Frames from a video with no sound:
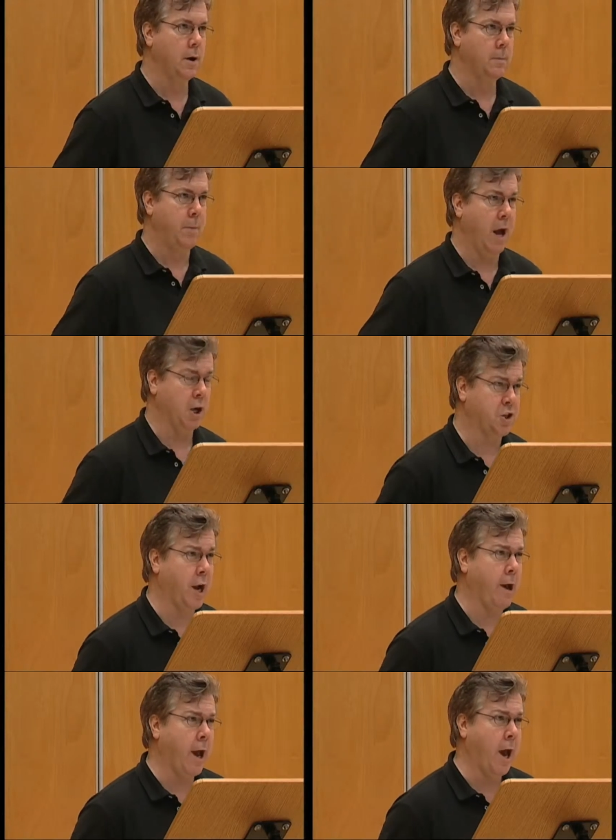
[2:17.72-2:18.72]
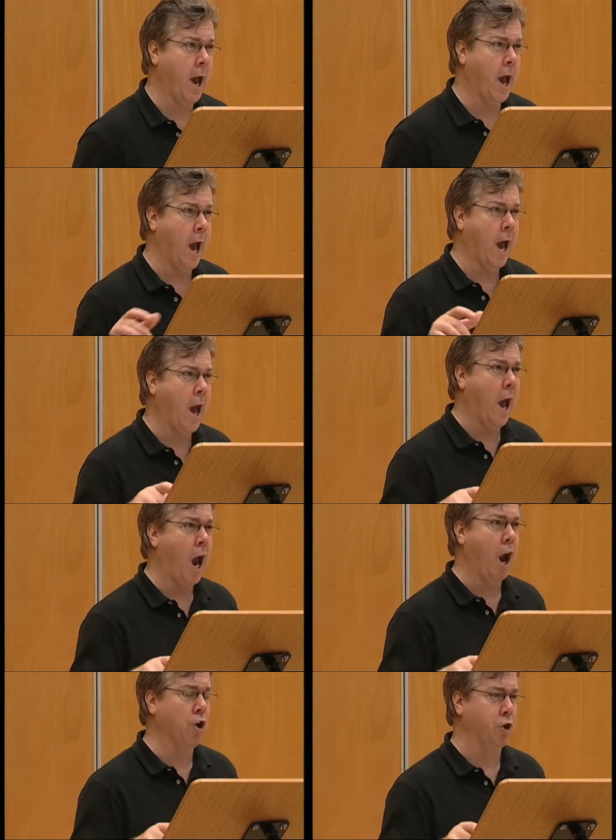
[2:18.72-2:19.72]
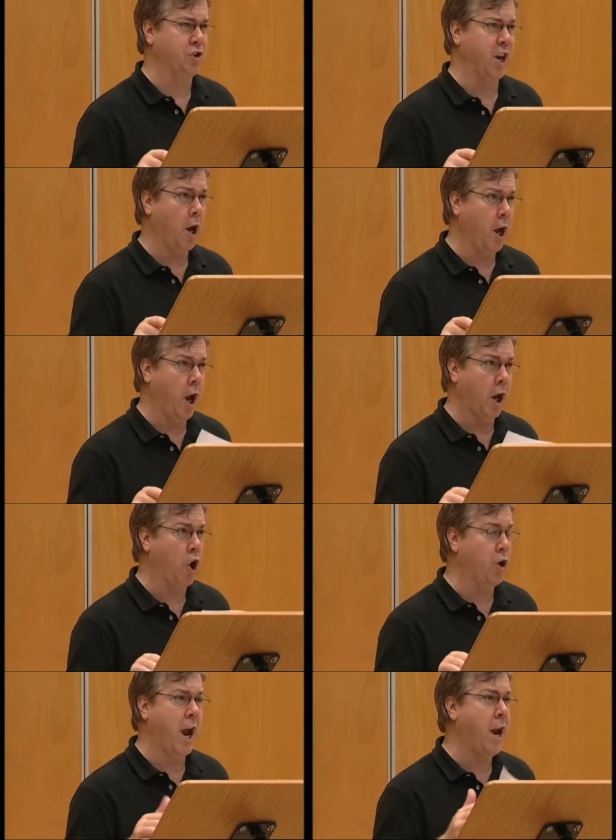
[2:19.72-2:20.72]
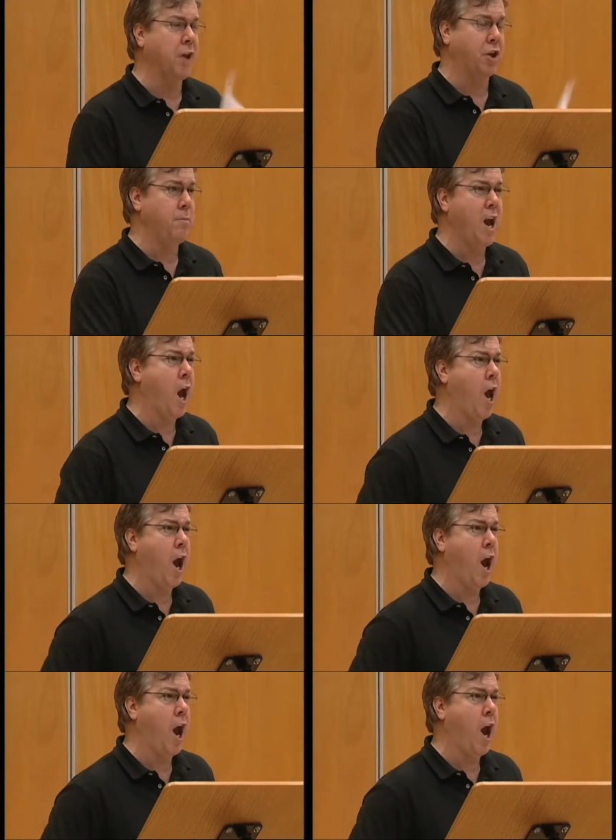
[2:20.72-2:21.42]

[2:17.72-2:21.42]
he configures a piece, his tireless search for